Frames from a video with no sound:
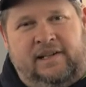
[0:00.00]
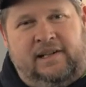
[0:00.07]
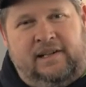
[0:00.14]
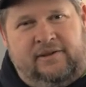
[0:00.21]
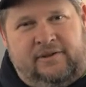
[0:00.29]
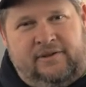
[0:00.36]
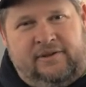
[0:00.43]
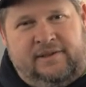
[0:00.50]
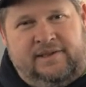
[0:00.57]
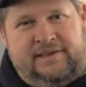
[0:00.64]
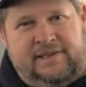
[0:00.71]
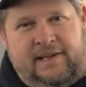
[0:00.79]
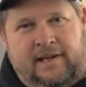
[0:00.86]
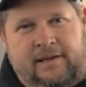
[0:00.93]
to get through
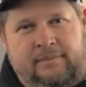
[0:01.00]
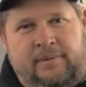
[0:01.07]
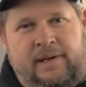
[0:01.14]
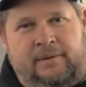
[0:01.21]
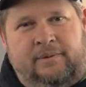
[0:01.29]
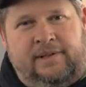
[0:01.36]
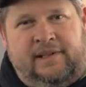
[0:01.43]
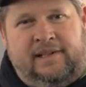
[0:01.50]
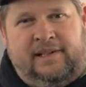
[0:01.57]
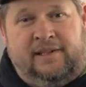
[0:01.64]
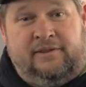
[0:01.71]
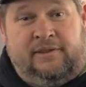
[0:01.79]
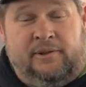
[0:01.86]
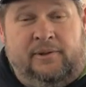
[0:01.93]
this time, and we're going to
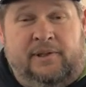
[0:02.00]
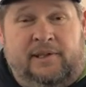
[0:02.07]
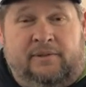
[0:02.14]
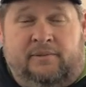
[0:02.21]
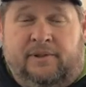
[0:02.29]
get through it.